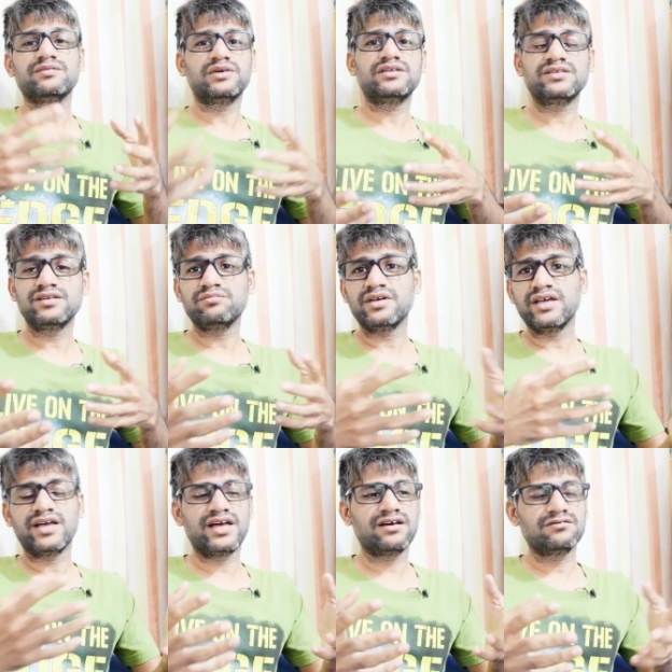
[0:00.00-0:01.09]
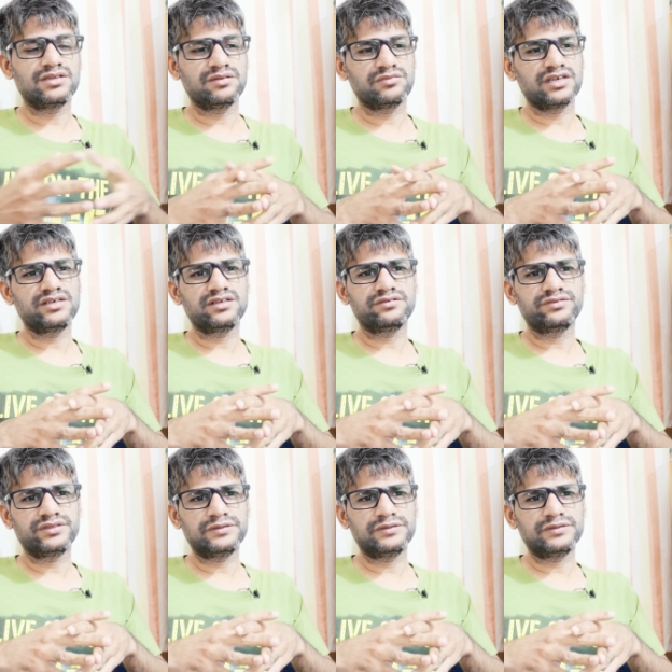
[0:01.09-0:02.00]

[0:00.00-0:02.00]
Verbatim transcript: the person may have some kind of